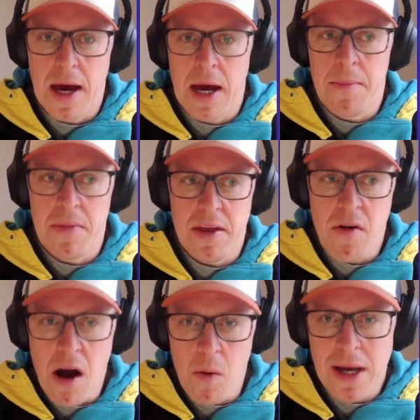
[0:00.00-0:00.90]

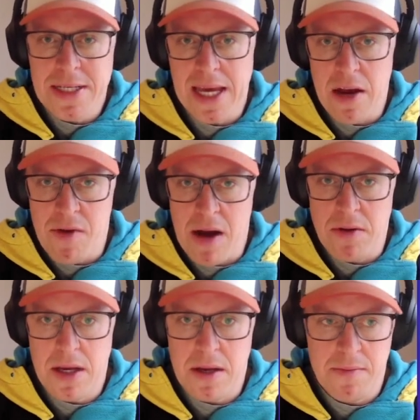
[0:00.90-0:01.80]
There are ways to get
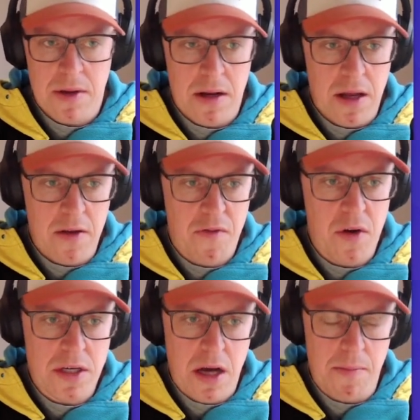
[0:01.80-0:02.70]
around it. Like,
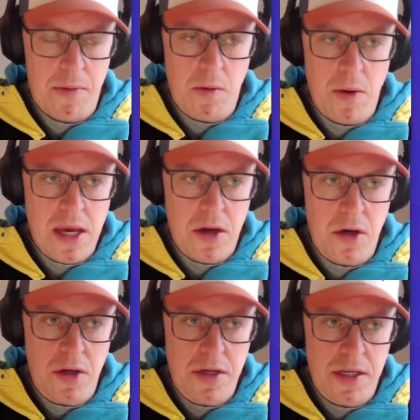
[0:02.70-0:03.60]
for example, we
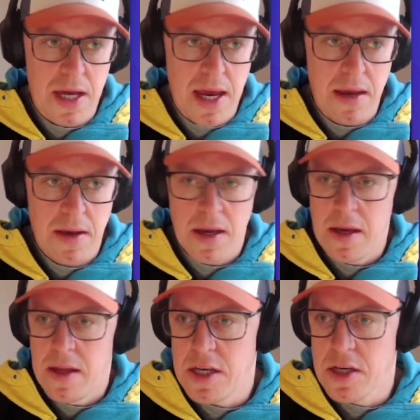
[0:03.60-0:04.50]
could say
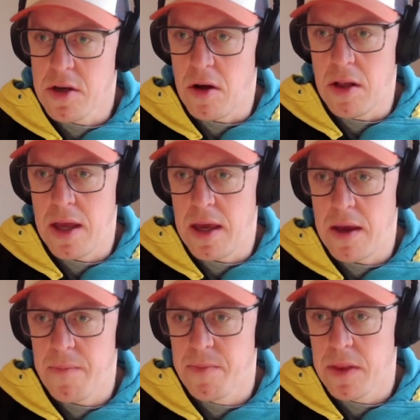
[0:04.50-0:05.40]
this col
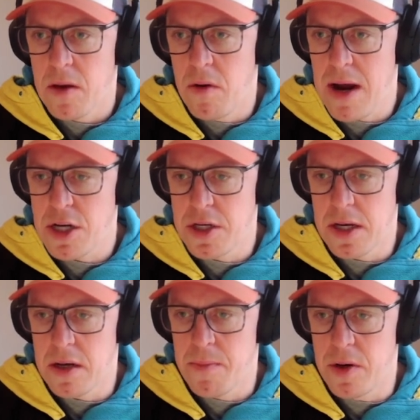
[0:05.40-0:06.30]
here, we're
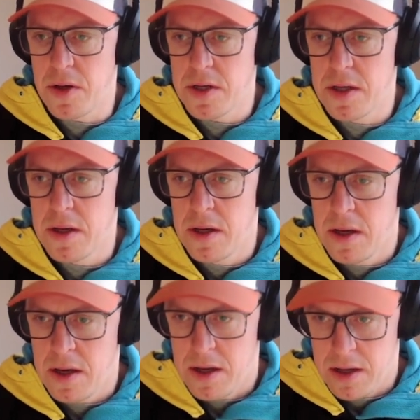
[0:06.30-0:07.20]
actually going to put
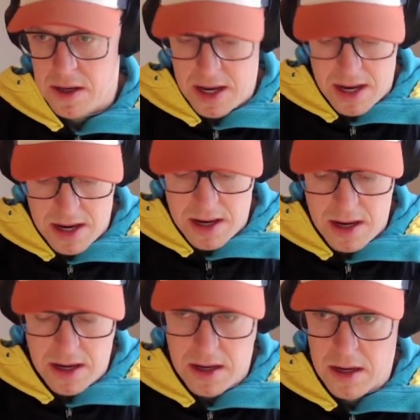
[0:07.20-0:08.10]

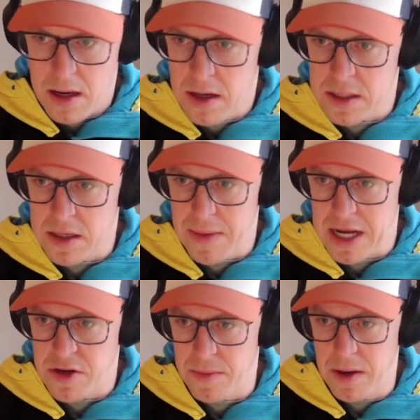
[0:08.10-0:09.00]
a custom
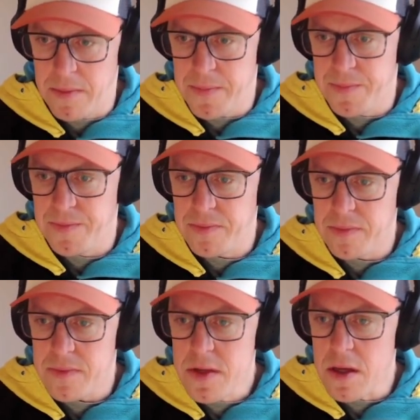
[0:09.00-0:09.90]
attribute
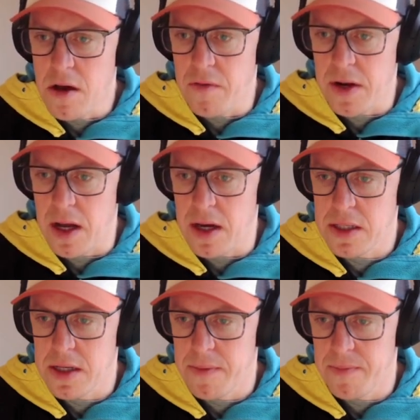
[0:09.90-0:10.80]
of
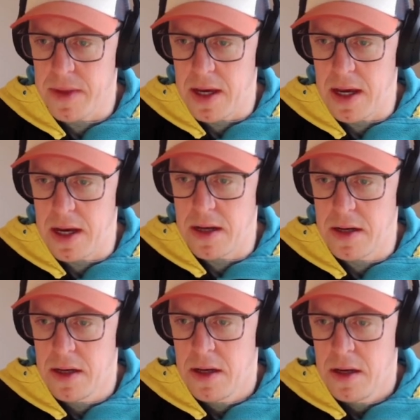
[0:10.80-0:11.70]
class,
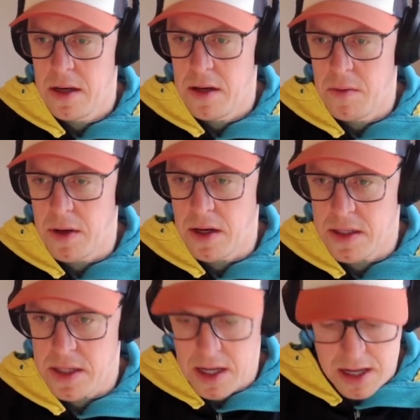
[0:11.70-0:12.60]
and we're going
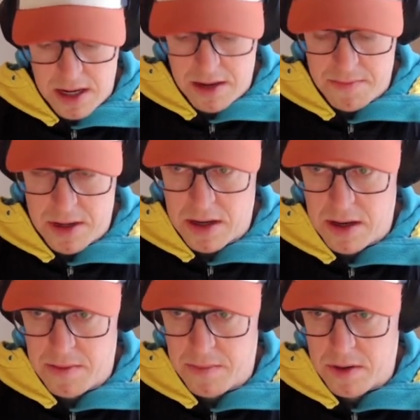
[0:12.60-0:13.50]
to say
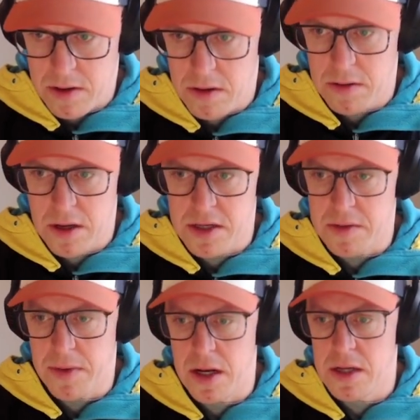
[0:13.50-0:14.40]
col
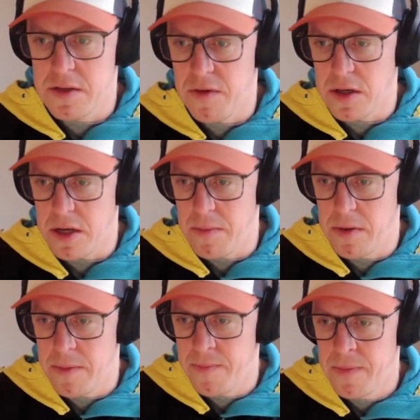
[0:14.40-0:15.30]
custom class, for
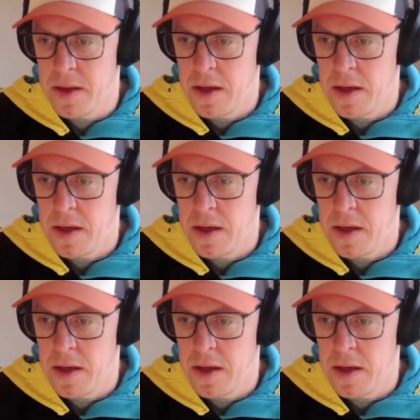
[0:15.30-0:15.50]
example.